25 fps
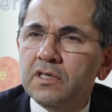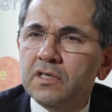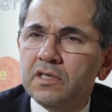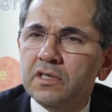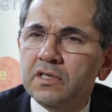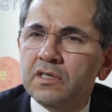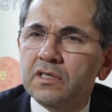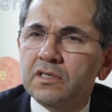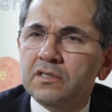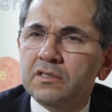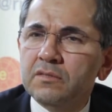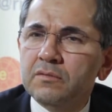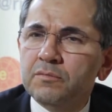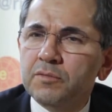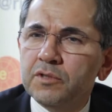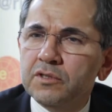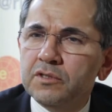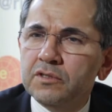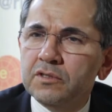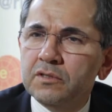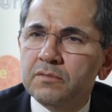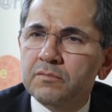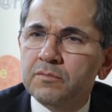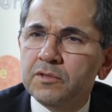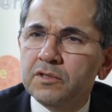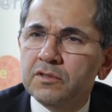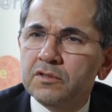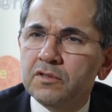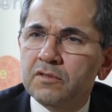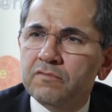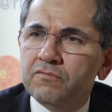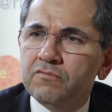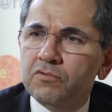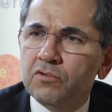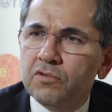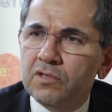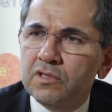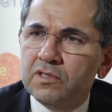the betterment
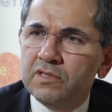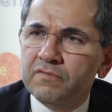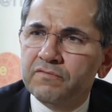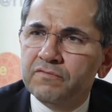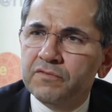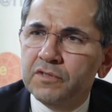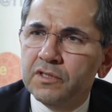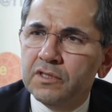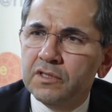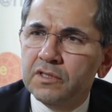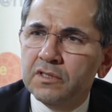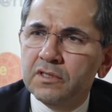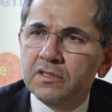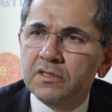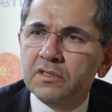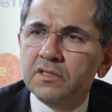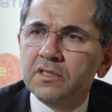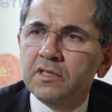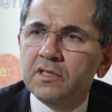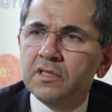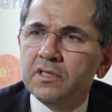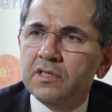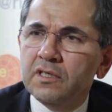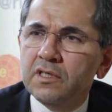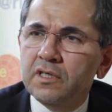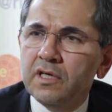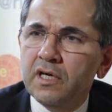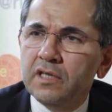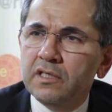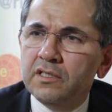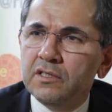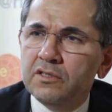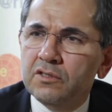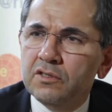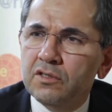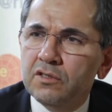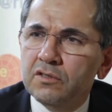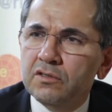of world affairs,
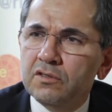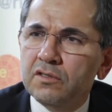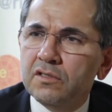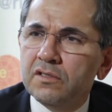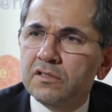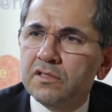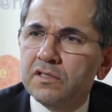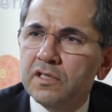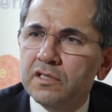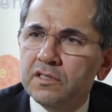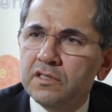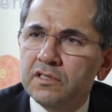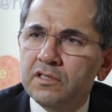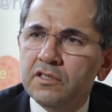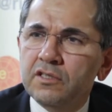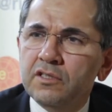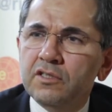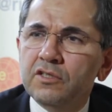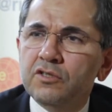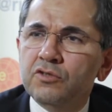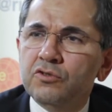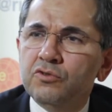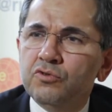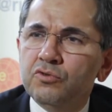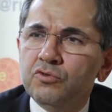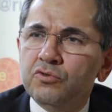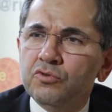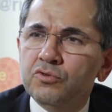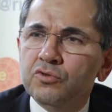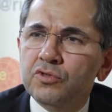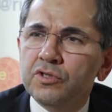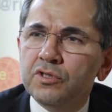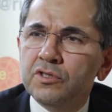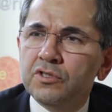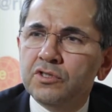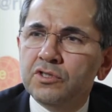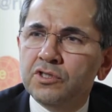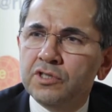and Iran is ready to do
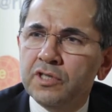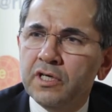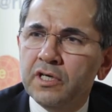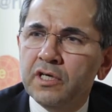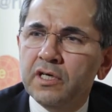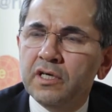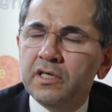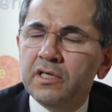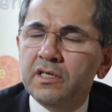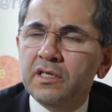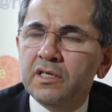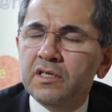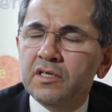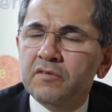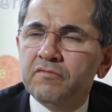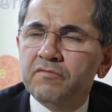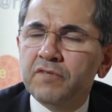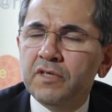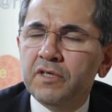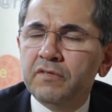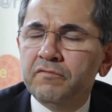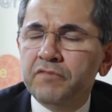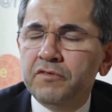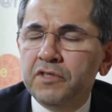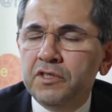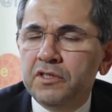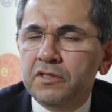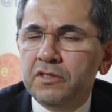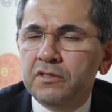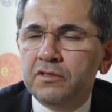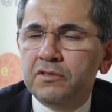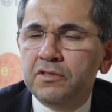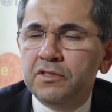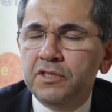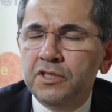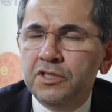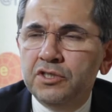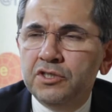its share. When we
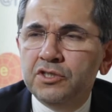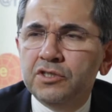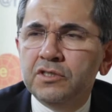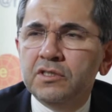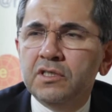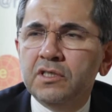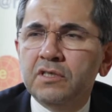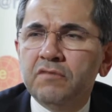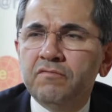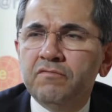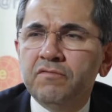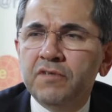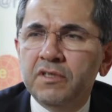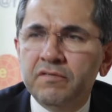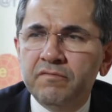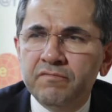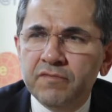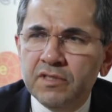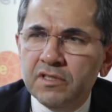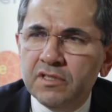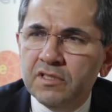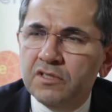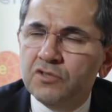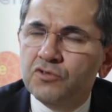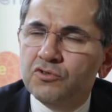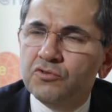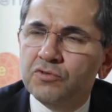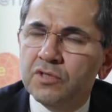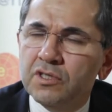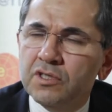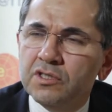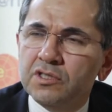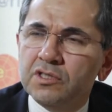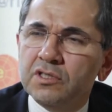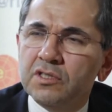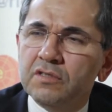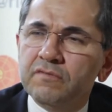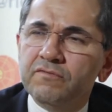reach a win-win
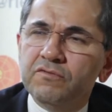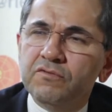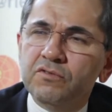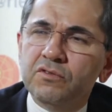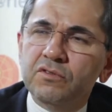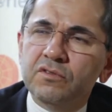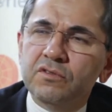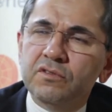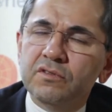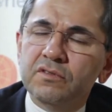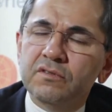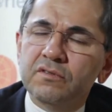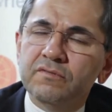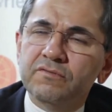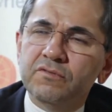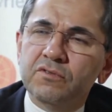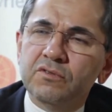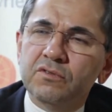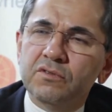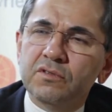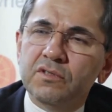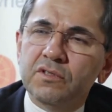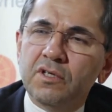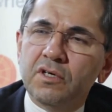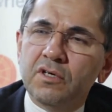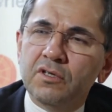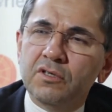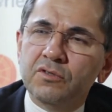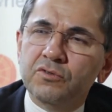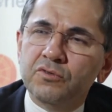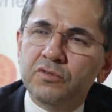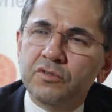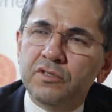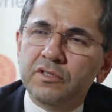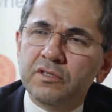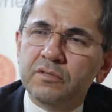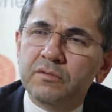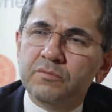situation for, for our
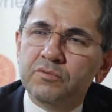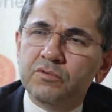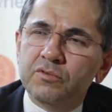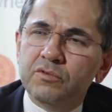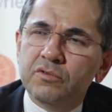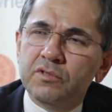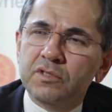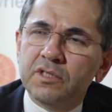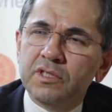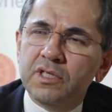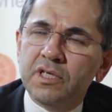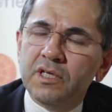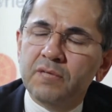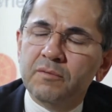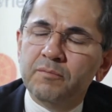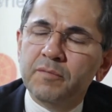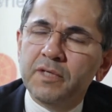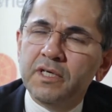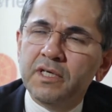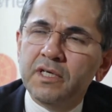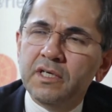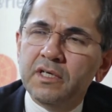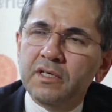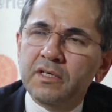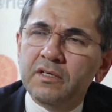nuclear program,